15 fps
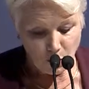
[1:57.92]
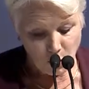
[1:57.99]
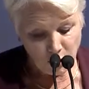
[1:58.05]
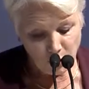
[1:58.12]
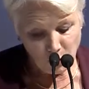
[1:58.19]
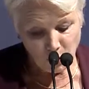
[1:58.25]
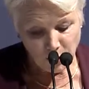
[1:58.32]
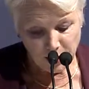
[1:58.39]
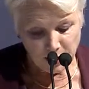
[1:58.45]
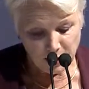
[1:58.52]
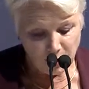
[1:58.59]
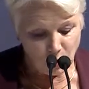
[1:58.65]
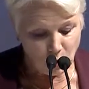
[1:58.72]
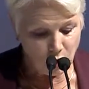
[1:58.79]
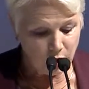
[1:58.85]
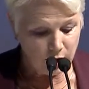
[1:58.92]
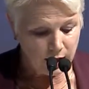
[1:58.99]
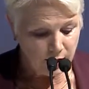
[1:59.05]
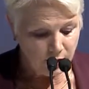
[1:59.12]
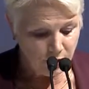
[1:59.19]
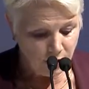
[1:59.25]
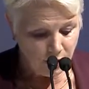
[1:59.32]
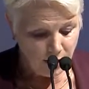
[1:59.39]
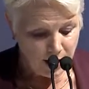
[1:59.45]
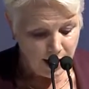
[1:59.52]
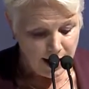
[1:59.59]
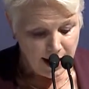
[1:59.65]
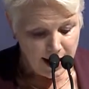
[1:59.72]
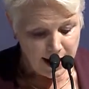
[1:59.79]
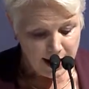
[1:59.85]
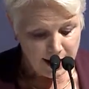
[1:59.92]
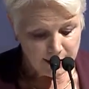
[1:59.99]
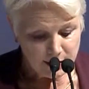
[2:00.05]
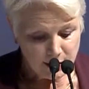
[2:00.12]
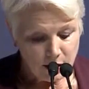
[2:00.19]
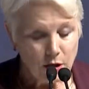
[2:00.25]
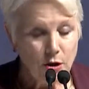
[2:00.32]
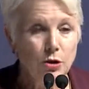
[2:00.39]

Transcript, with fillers: one way or another, and